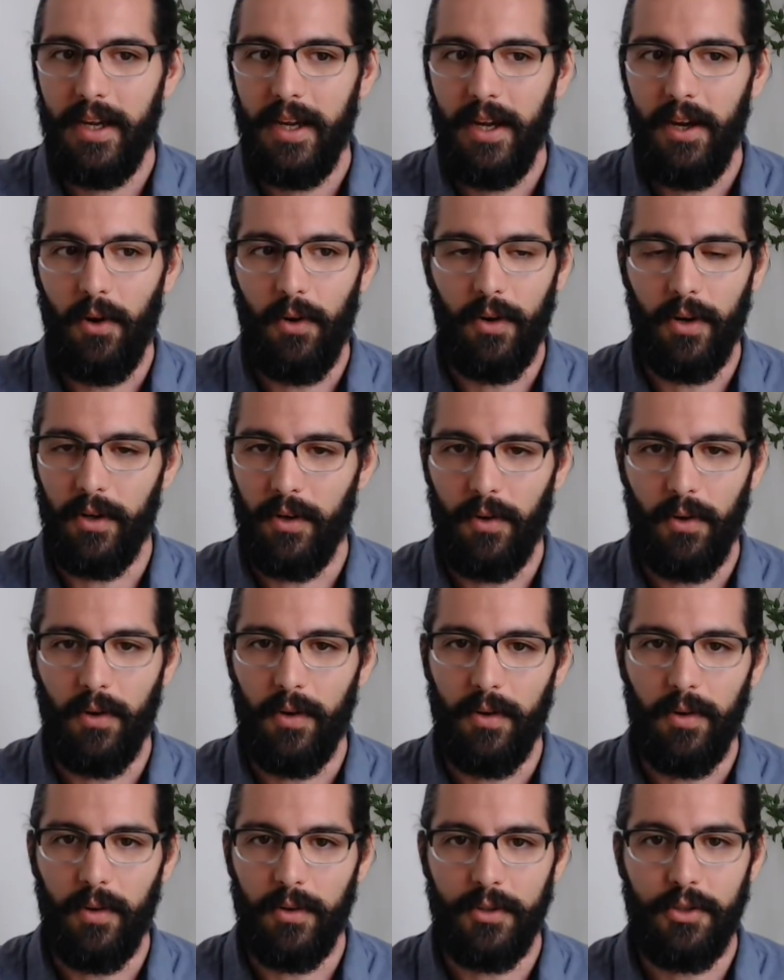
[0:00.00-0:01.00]

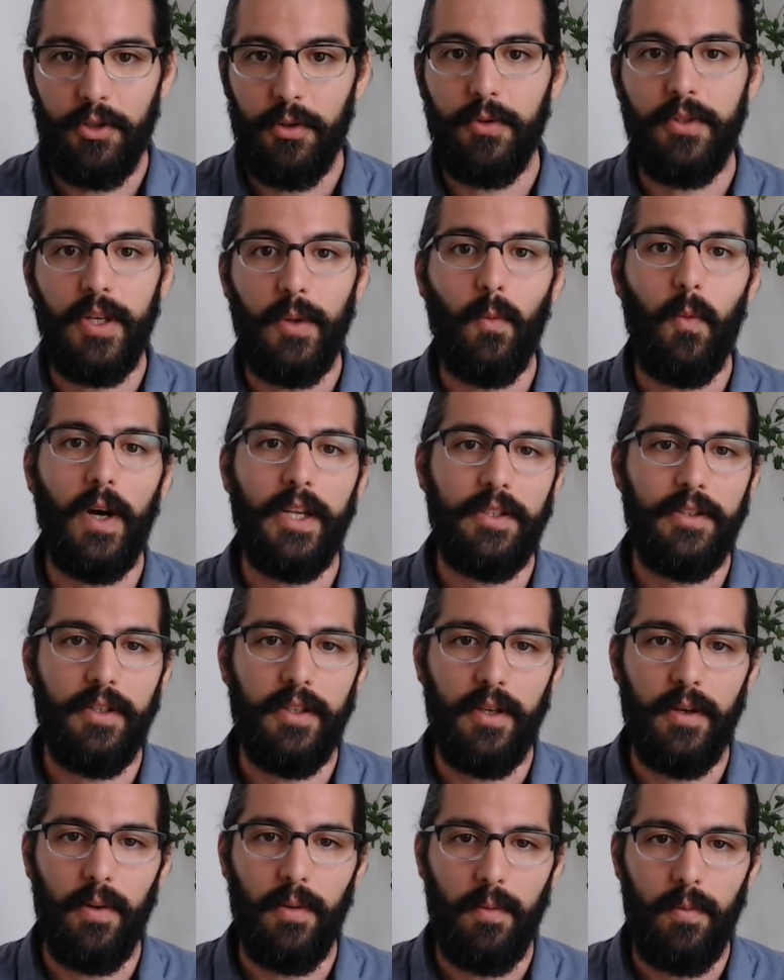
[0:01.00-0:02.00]
or choosing what
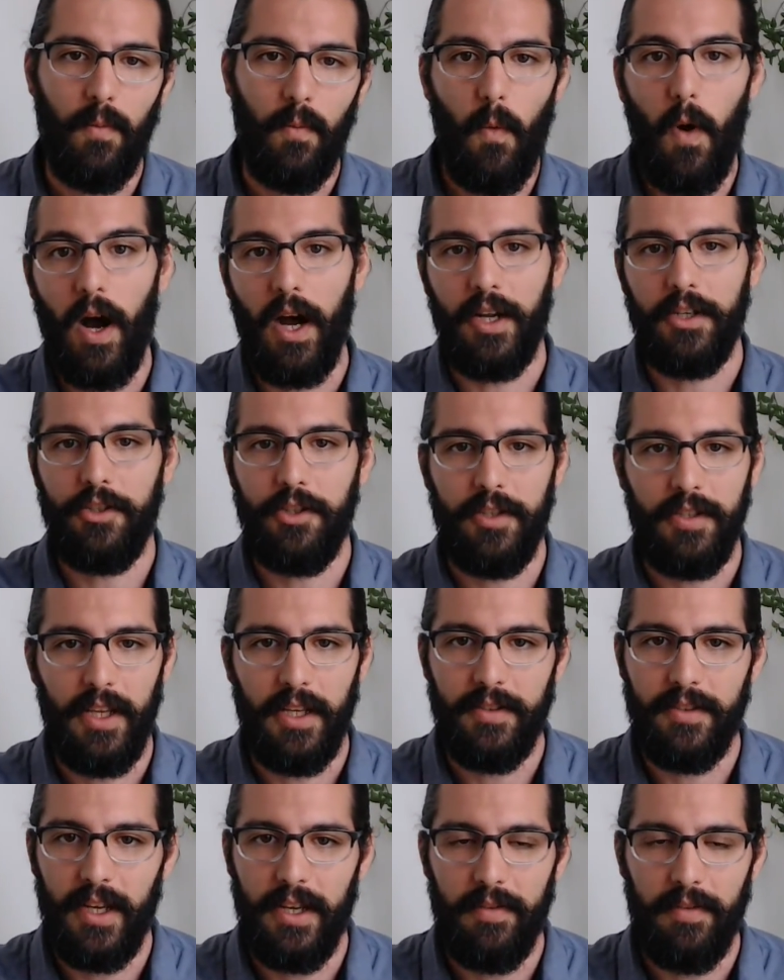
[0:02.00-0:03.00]
to watch,
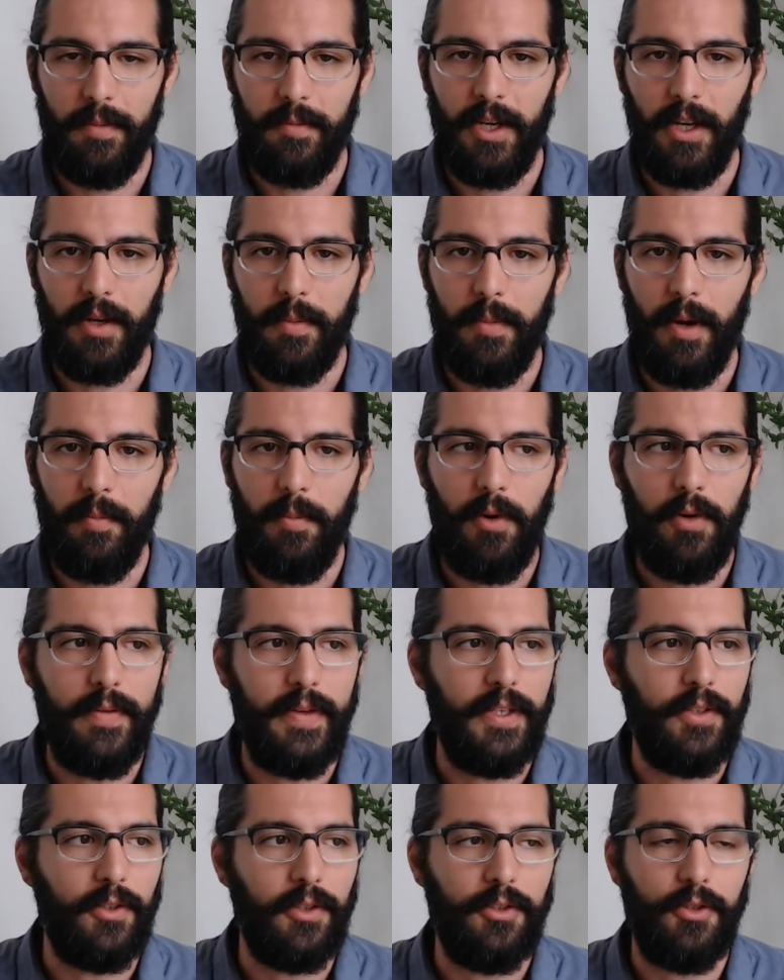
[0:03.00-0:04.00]
let's say if I'm talking about
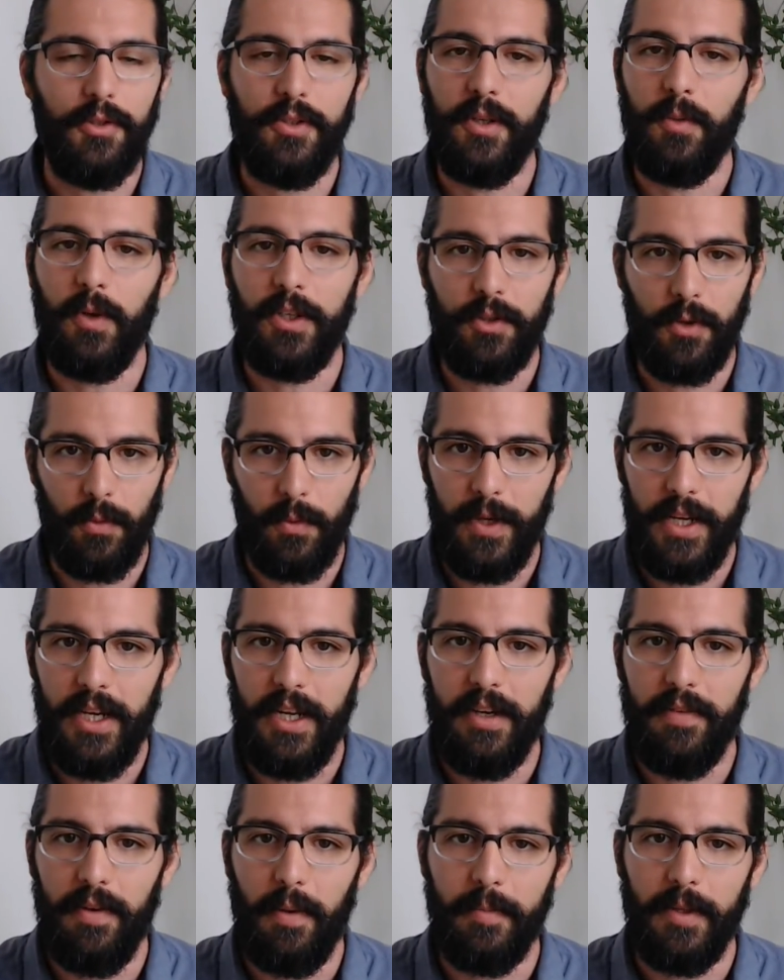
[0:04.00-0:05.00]
movies, or choosing what to read
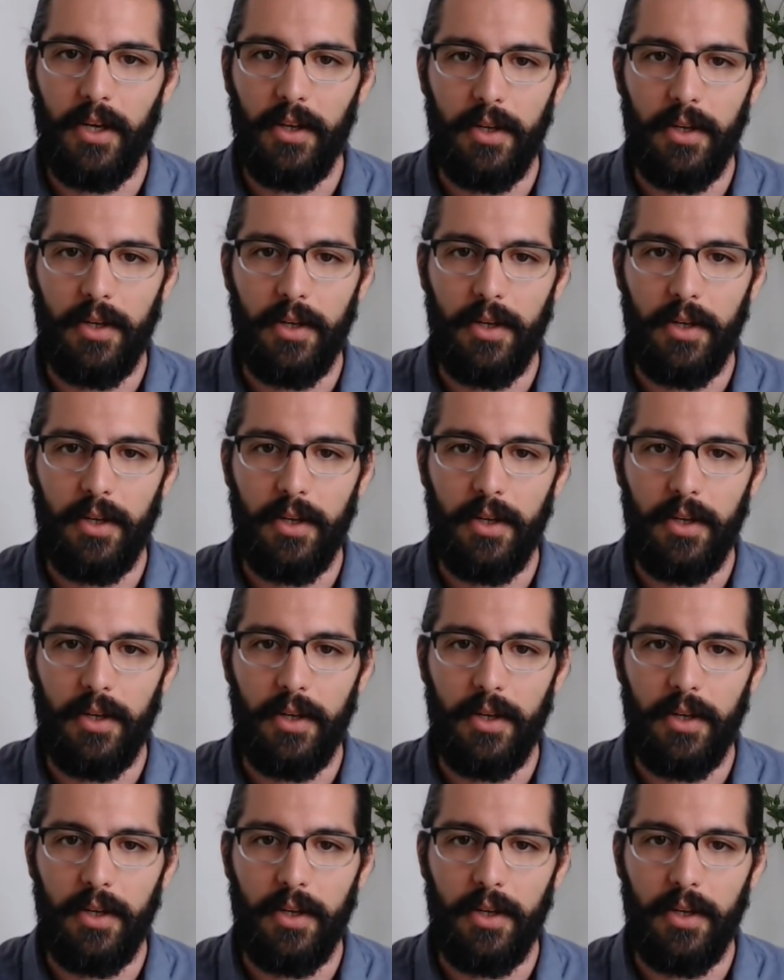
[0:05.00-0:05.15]
if I'm talking